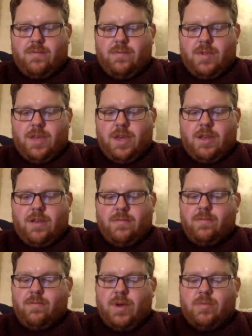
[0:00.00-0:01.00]
Yeah,
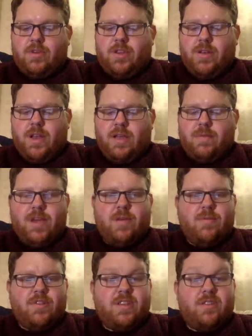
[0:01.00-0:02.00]
no, might be too late, mate,
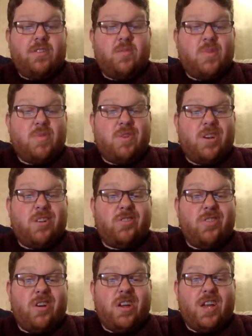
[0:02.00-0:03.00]
but still doesn't mean we can't
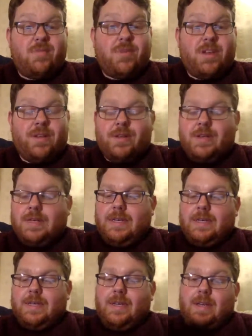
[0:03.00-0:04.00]
try, can we?
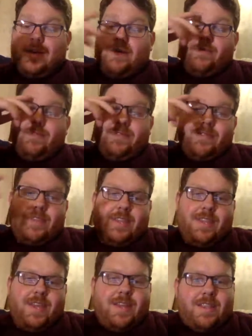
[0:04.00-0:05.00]
At
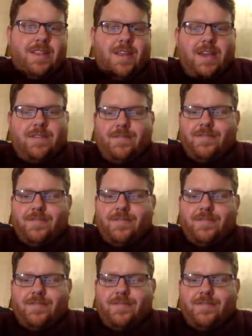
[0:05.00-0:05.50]
the end of the day.